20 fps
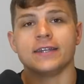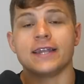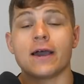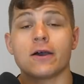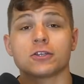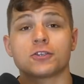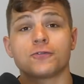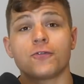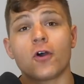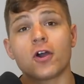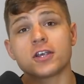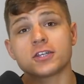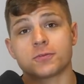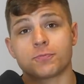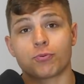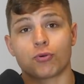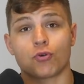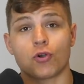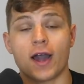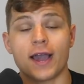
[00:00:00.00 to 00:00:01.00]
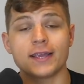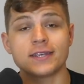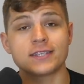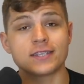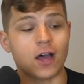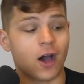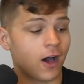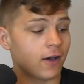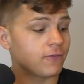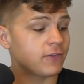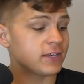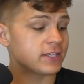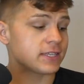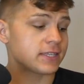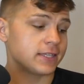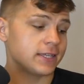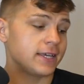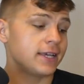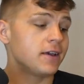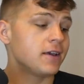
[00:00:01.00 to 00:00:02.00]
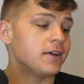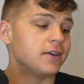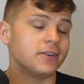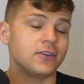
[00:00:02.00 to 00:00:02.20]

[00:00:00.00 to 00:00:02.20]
Now, as far as price, obviously,